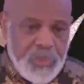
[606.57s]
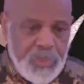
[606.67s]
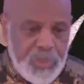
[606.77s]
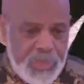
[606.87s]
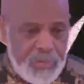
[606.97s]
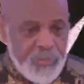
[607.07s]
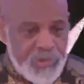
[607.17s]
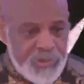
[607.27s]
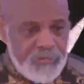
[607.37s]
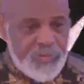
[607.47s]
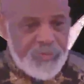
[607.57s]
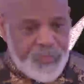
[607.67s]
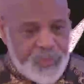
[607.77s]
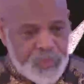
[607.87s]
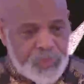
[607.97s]
And I believe that
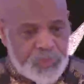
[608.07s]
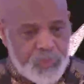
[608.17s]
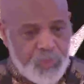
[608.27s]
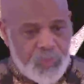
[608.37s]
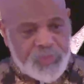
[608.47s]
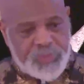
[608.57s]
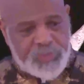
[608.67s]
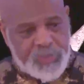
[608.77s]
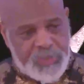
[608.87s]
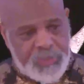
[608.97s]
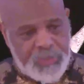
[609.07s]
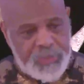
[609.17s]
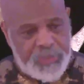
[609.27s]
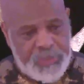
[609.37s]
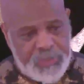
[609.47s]
this source
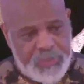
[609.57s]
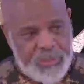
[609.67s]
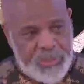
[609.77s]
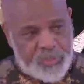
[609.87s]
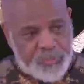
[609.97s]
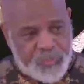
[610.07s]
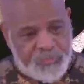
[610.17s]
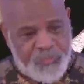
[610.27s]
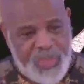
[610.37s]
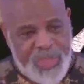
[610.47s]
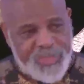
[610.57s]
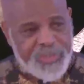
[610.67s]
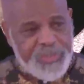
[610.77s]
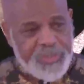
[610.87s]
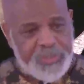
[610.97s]
has
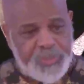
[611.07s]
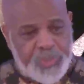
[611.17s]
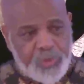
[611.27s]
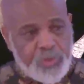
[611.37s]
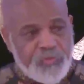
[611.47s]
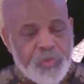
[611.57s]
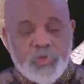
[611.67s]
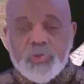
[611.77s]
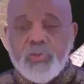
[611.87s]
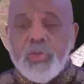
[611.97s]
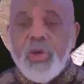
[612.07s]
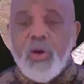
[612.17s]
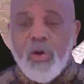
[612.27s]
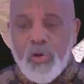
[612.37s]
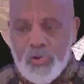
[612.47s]
provided universal
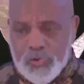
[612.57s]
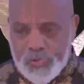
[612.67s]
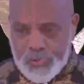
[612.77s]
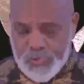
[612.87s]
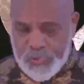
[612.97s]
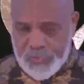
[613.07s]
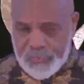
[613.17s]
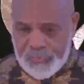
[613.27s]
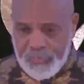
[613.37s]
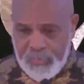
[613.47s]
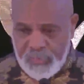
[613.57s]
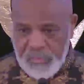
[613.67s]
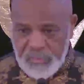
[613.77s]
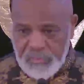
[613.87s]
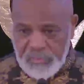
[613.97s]
laws
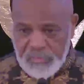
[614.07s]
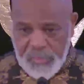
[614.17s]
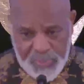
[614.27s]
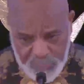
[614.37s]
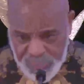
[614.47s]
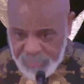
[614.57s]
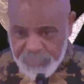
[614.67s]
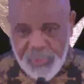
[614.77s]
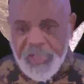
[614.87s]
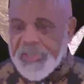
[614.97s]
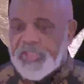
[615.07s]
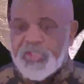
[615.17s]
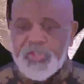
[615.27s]
that are in place.